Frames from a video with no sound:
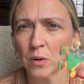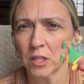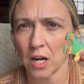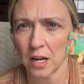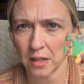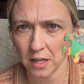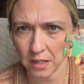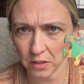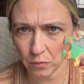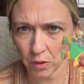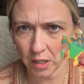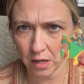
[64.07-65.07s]
which I think is
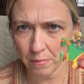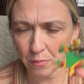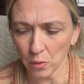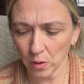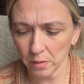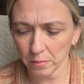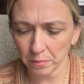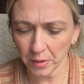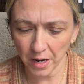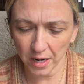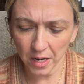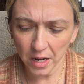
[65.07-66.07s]
really important,
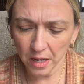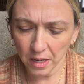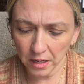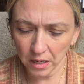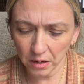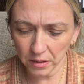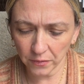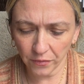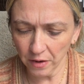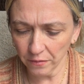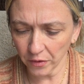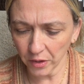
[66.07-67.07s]
but you know, it's
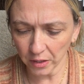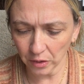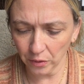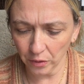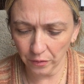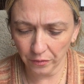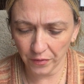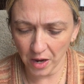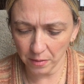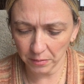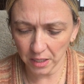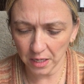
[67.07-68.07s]
fun for like the whole
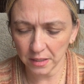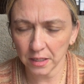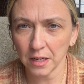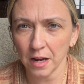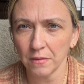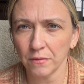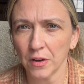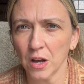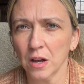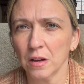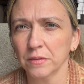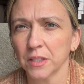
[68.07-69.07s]
family to get
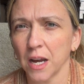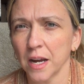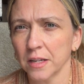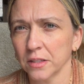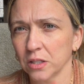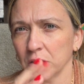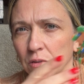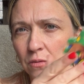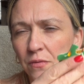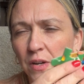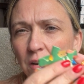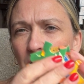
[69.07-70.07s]
involved and to
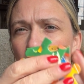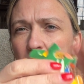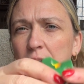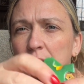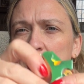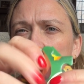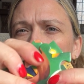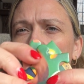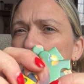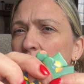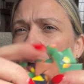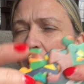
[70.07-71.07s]
figure out.
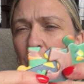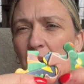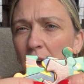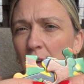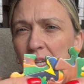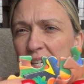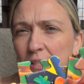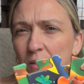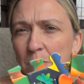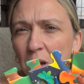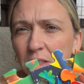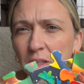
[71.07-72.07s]
We all like doing
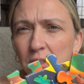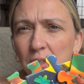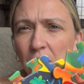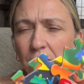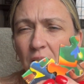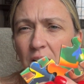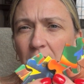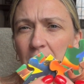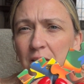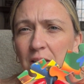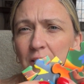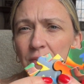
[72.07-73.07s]
puzzles, so I find that
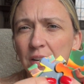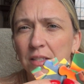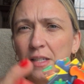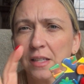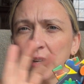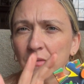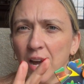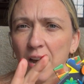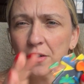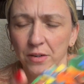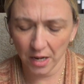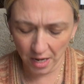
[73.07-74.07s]
this is fun to leave out